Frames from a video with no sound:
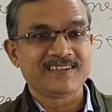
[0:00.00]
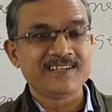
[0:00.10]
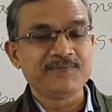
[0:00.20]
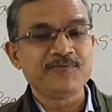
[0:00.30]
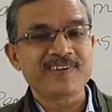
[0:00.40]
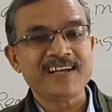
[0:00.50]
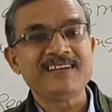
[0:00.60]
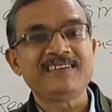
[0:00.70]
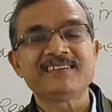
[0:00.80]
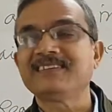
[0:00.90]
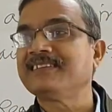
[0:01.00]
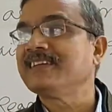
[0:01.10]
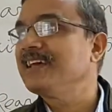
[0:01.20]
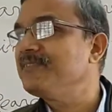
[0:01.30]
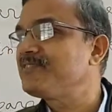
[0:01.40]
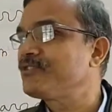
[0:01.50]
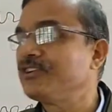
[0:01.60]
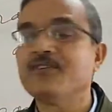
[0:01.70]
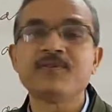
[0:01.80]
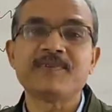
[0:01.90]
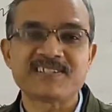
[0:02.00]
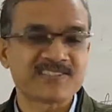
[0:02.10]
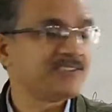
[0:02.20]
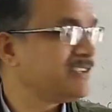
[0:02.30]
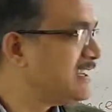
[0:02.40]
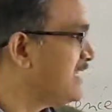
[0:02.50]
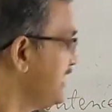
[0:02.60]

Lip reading: if you find the life story of a person,